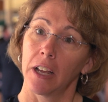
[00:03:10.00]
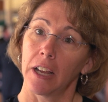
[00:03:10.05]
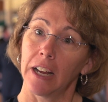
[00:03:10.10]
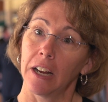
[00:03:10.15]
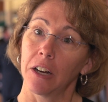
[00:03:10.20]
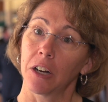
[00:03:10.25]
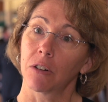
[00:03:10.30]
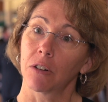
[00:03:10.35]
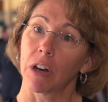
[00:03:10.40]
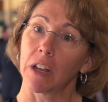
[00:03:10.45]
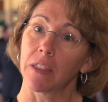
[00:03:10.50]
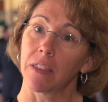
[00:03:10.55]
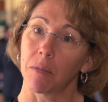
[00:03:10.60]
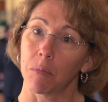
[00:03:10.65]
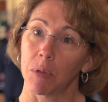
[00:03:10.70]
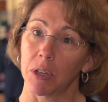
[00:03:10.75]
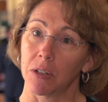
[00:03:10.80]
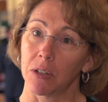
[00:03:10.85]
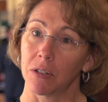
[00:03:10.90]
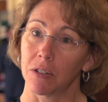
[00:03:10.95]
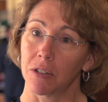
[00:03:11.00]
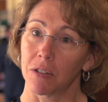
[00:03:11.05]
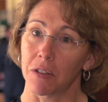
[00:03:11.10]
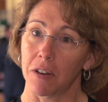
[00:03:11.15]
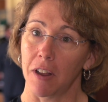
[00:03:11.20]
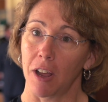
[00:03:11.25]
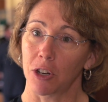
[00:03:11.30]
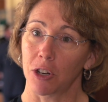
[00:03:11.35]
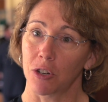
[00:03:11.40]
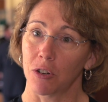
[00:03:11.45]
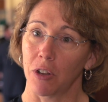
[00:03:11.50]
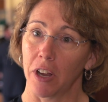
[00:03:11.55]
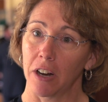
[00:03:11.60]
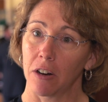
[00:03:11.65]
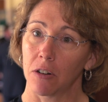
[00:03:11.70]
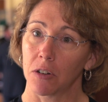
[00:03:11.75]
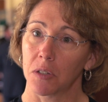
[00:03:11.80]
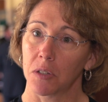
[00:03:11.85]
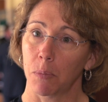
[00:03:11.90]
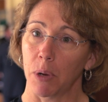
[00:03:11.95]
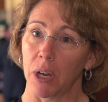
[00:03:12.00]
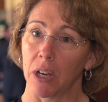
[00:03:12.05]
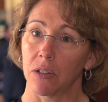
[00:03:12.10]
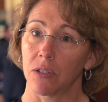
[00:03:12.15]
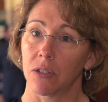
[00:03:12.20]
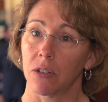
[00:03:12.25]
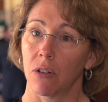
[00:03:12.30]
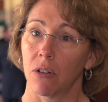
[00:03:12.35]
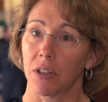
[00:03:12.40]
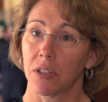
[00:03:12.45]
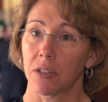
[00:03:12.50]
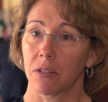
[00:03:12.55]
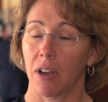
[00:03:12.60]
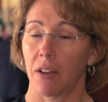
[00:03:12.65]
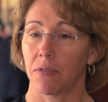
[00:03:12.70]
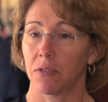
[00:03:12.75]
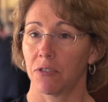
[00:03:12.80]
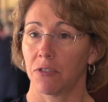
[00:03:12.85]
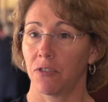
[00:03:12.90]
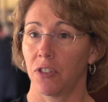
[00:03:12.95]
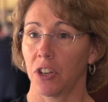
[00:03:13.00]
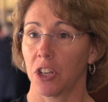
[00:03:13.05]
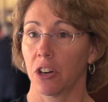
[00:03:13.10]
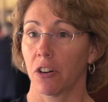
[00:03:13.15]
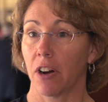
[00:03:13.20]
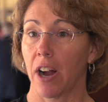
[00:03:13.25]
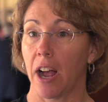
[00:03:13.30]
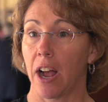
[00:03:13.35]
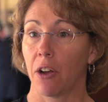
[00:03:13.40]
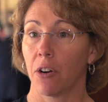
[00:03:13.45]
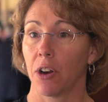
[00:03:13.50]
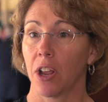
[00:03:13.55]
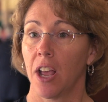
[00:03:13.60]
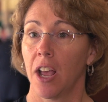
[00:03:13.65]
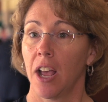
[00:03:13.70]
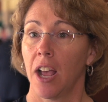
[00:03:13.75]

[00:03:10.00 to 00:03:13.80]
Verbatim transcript: integrate them into the national airspace. You also have to figure out